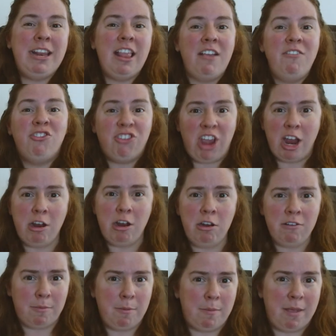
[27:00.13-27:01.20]
they've shared
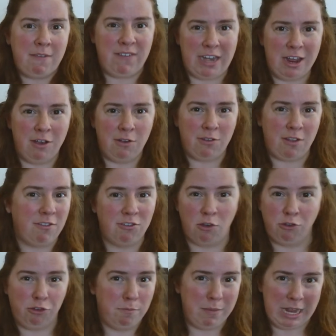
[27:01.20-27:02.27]
some of my videos on
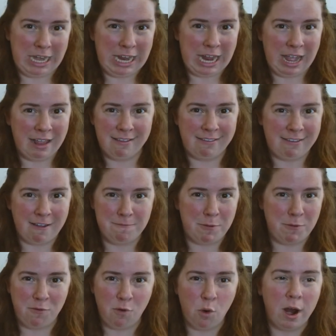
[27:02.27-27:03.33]
social media and stuff
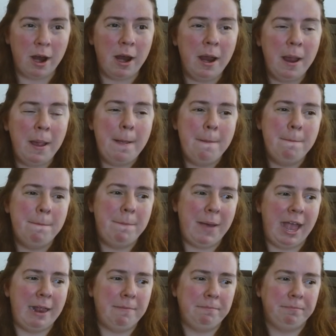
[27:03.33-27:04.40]
before,
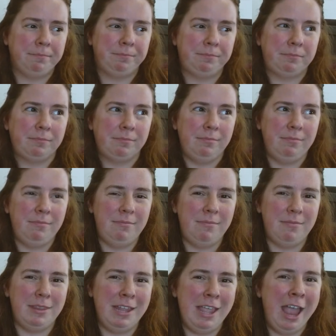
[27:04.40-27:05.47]
but
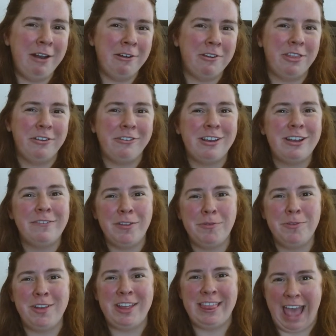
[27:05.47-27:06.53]
I don't know. There's a difference
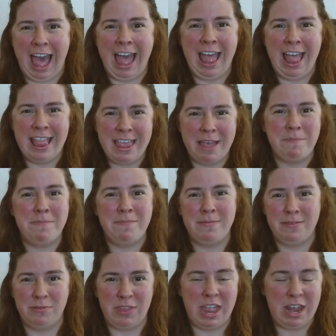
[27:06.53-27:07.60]
between that and them
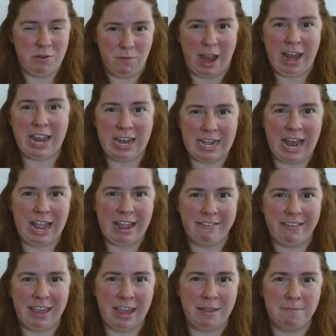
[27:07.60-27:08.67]
then
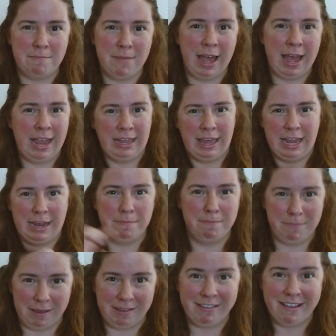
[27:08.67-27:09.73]
recognizing my like
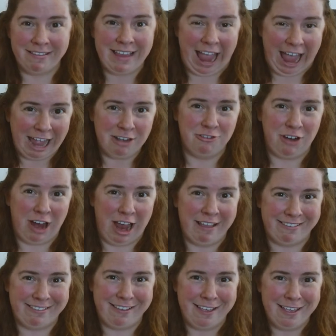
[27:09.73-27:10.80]
business
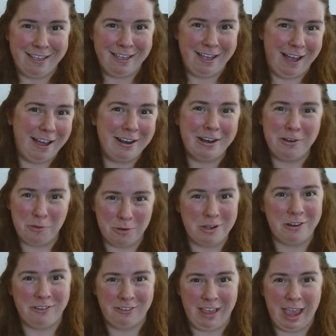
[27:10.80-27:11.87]
address on an order
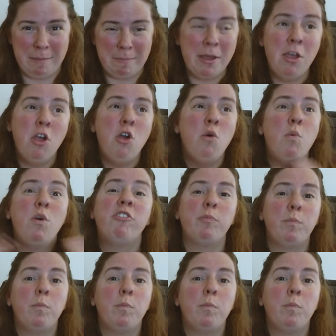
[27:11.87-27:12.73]
slip which